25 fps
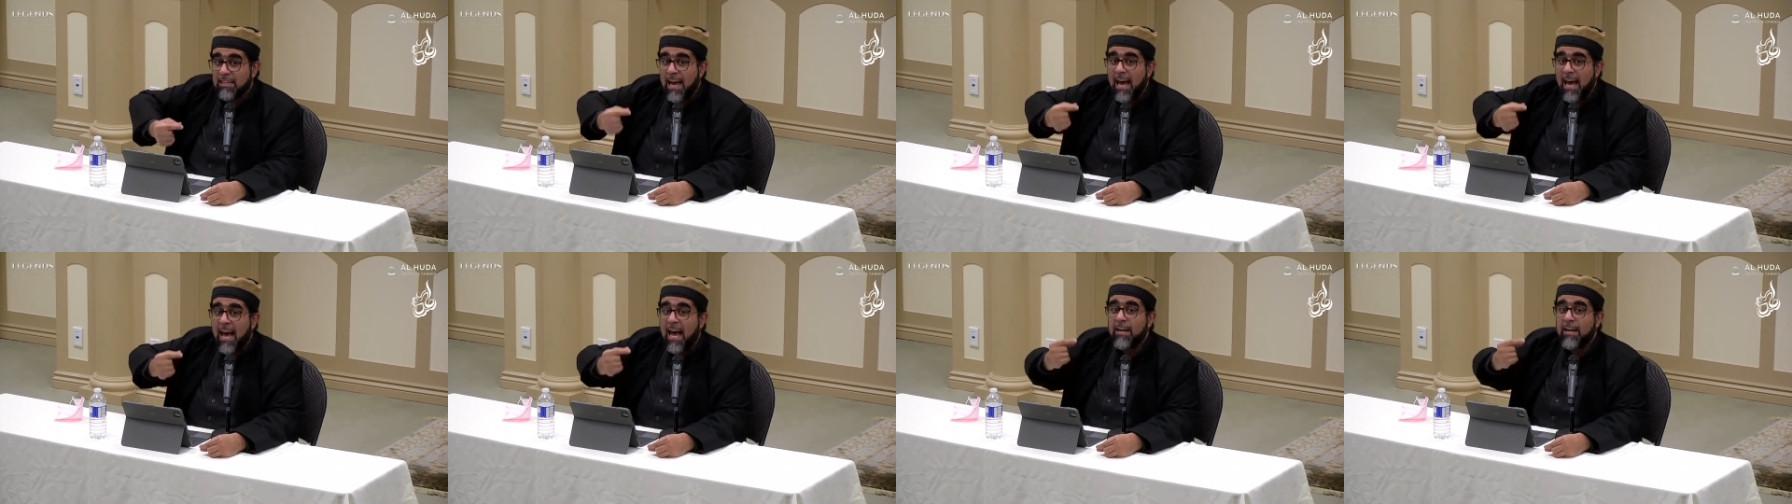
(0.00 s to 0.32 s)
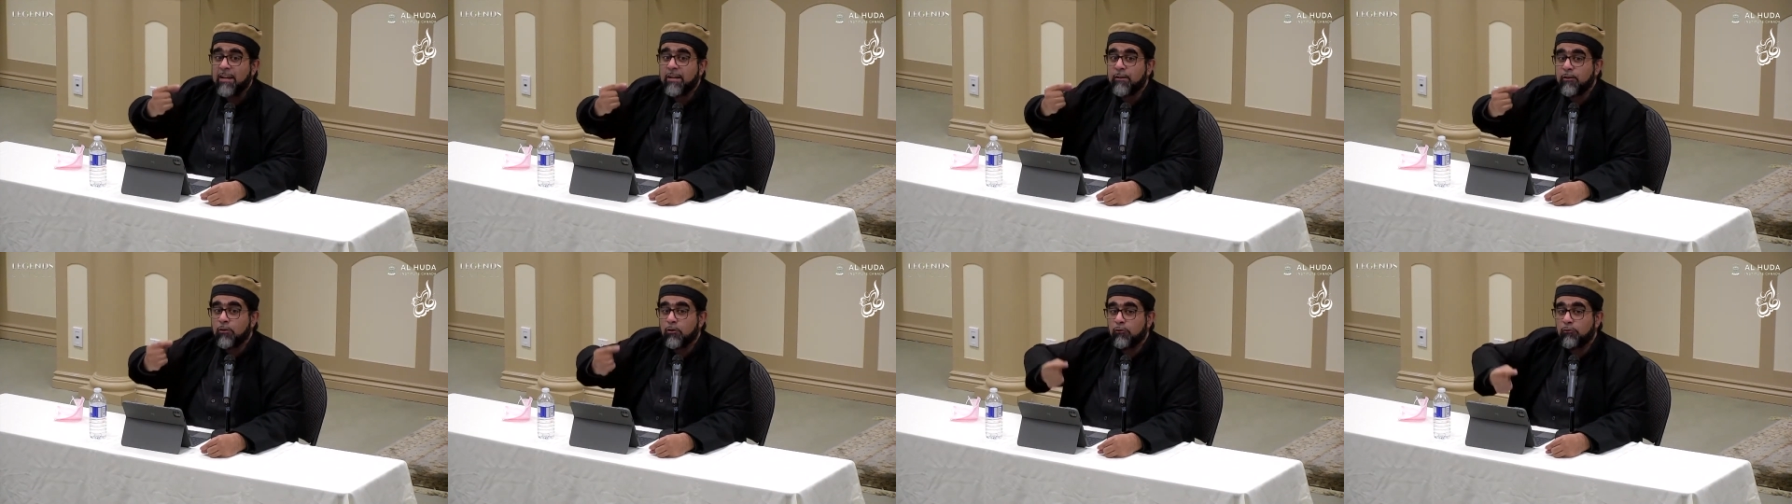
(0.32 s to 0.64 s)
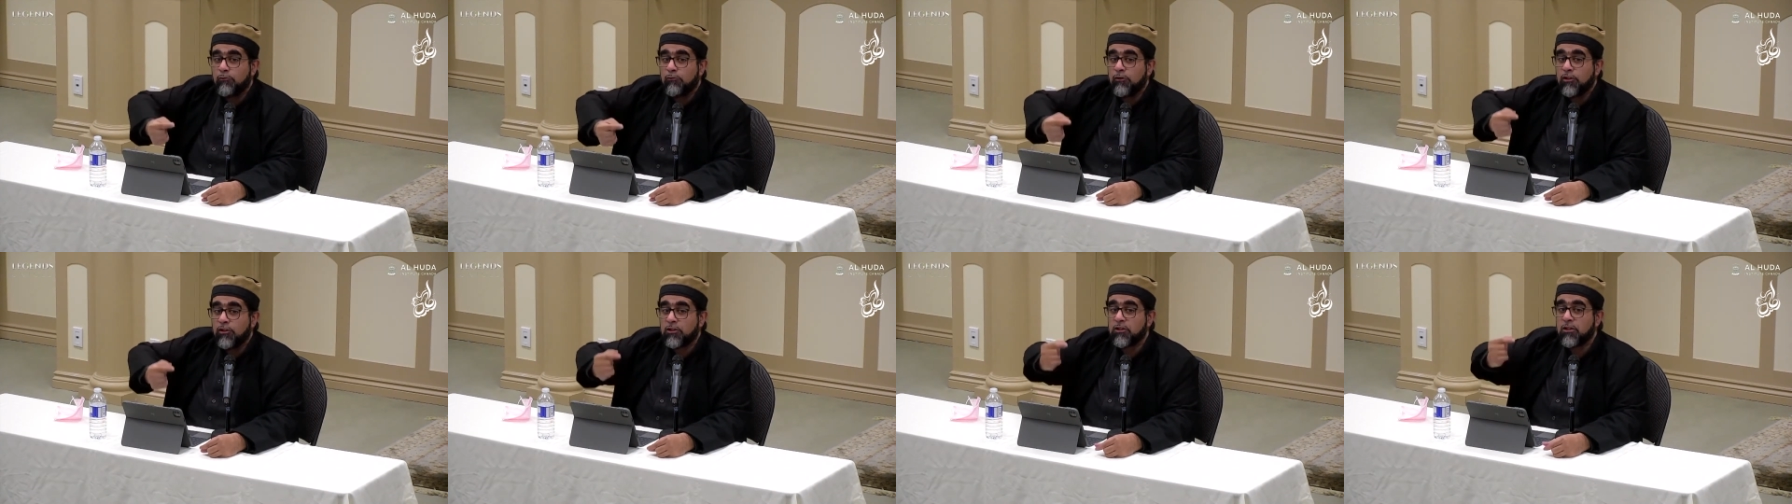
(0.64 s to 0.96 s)
had an
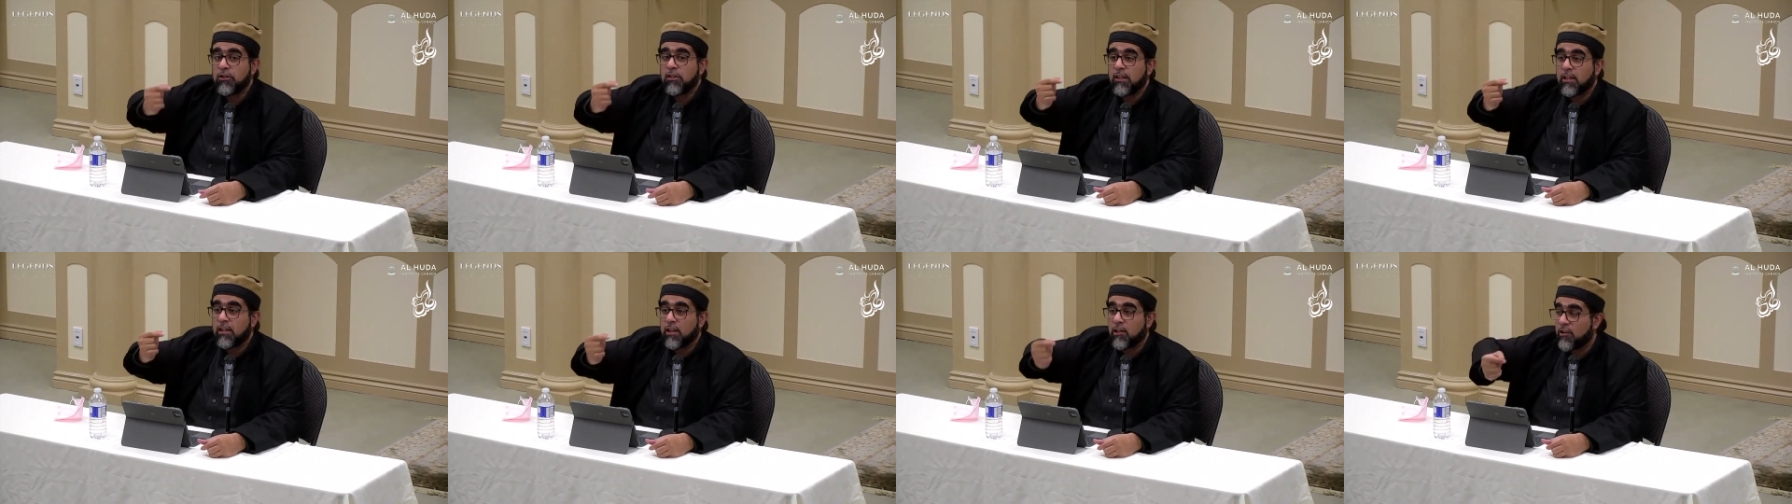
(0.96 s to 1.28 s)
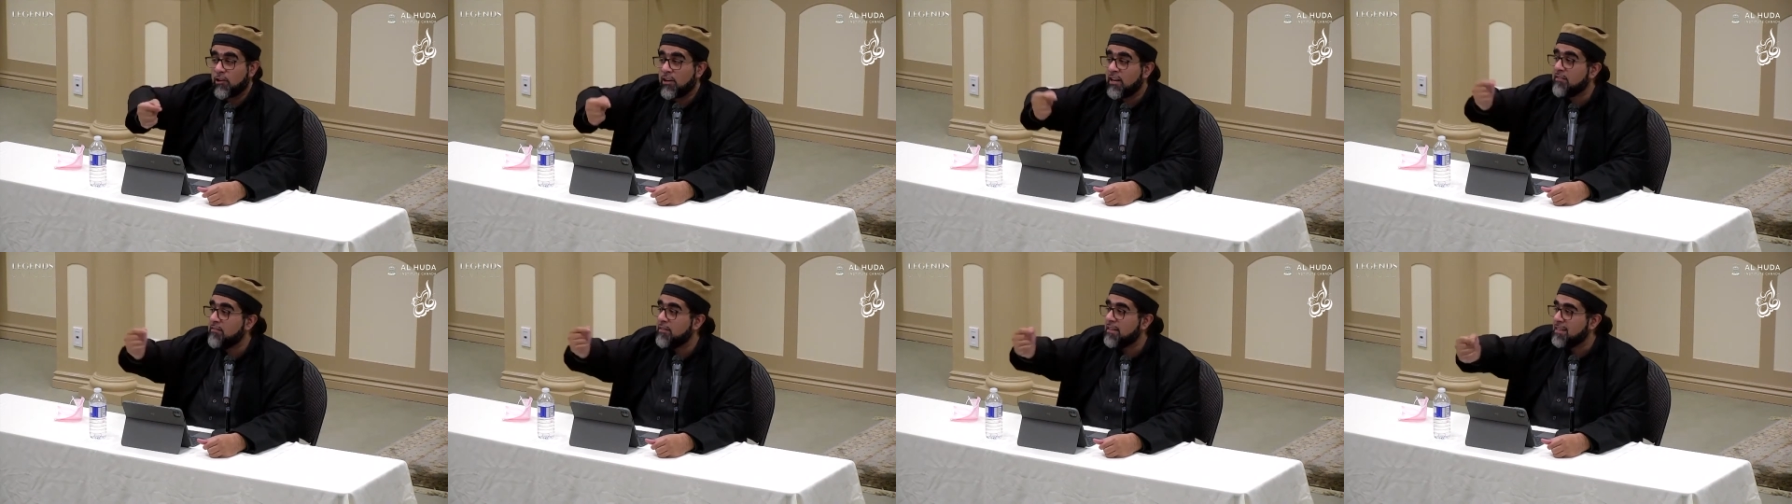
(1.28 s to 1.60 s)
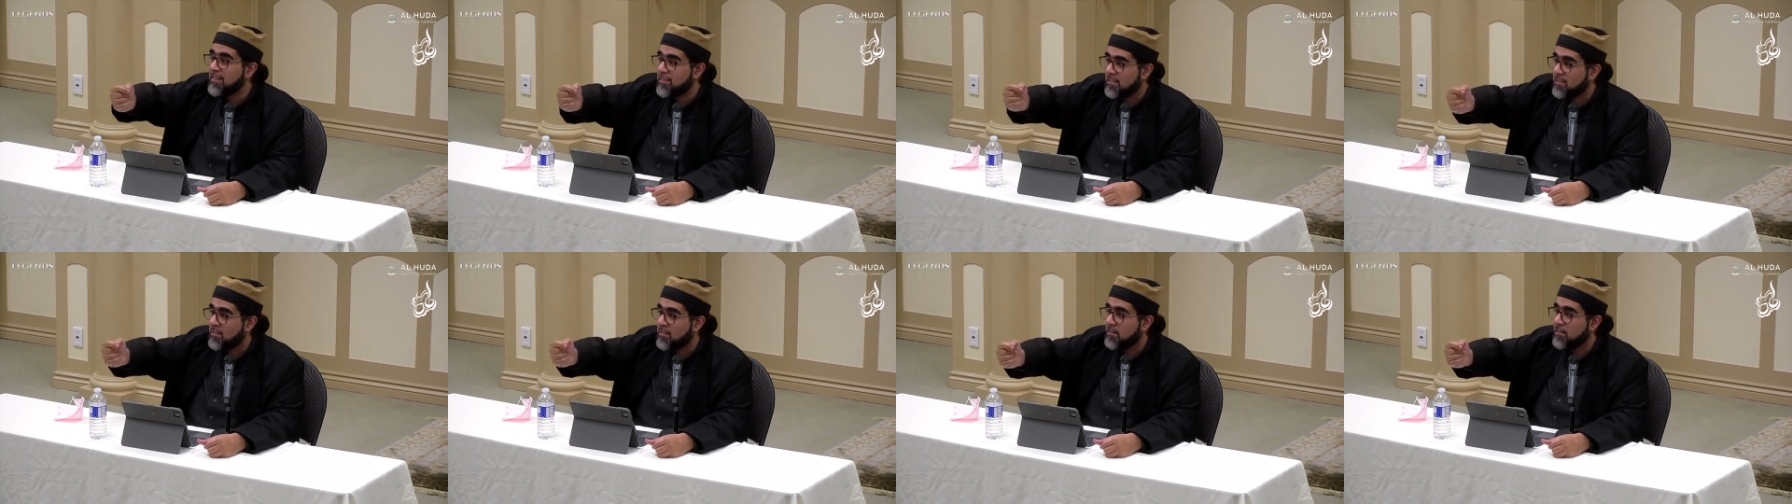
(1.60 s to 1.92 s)
official
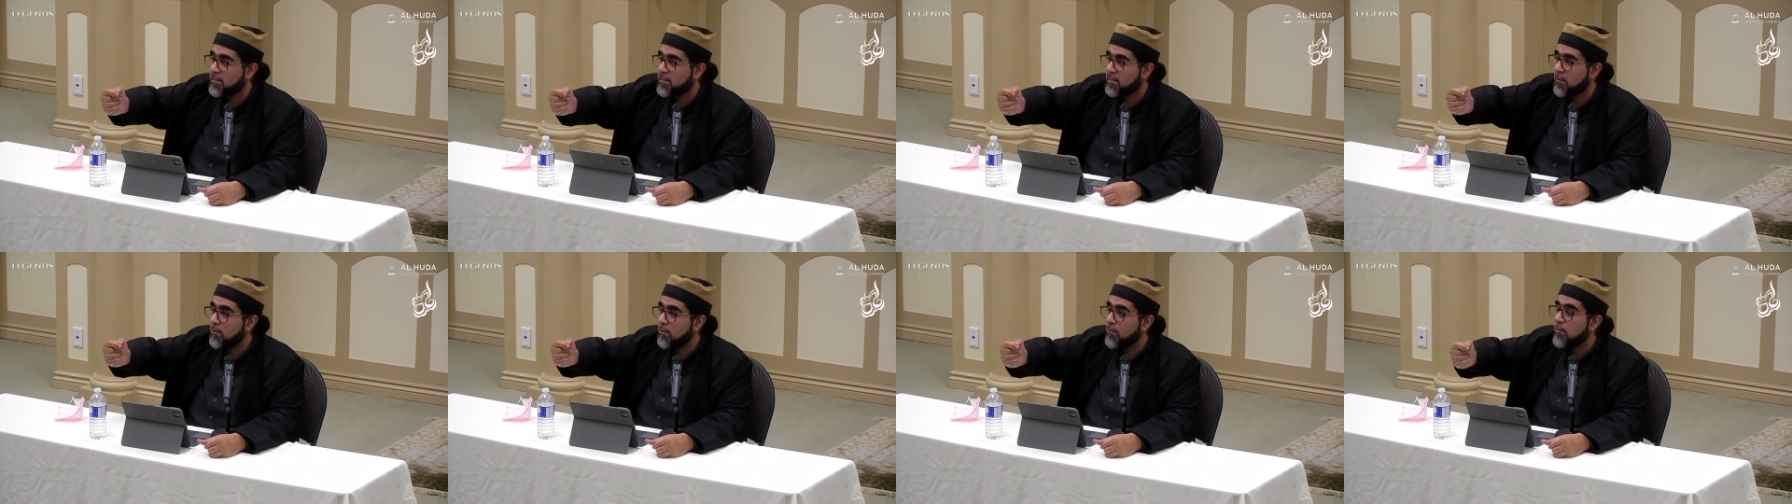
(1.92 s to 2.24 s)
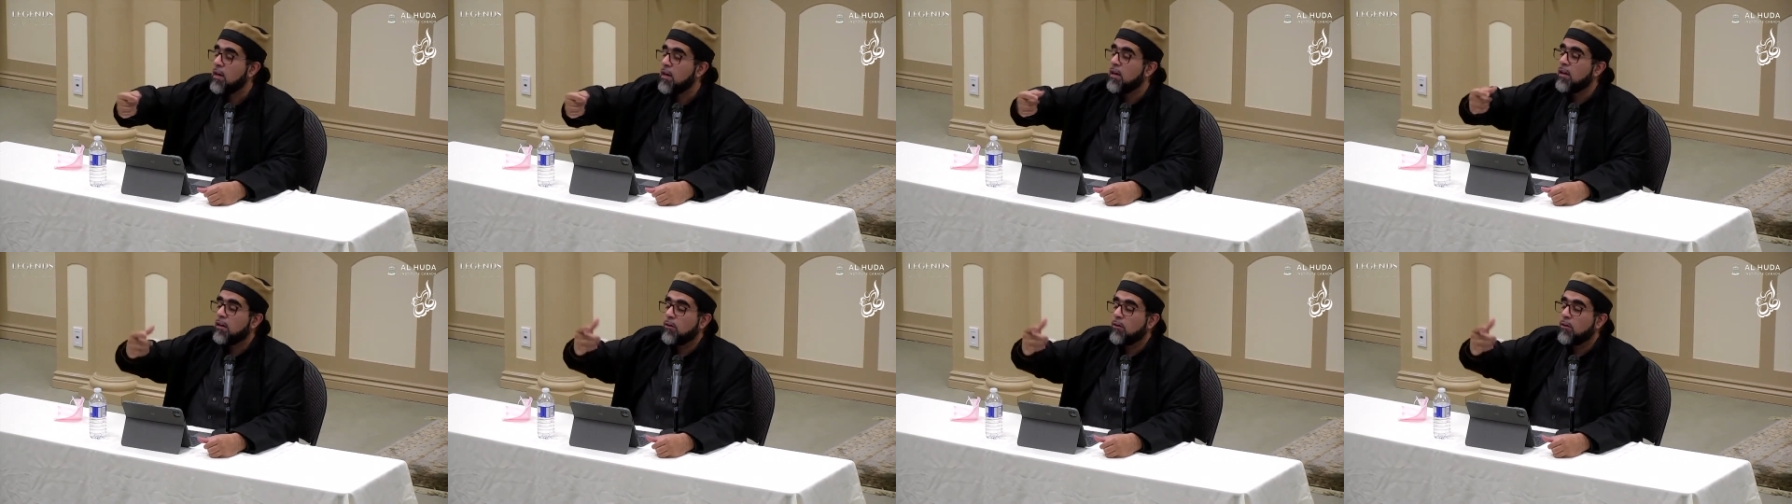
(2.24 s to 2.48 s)
grievance system.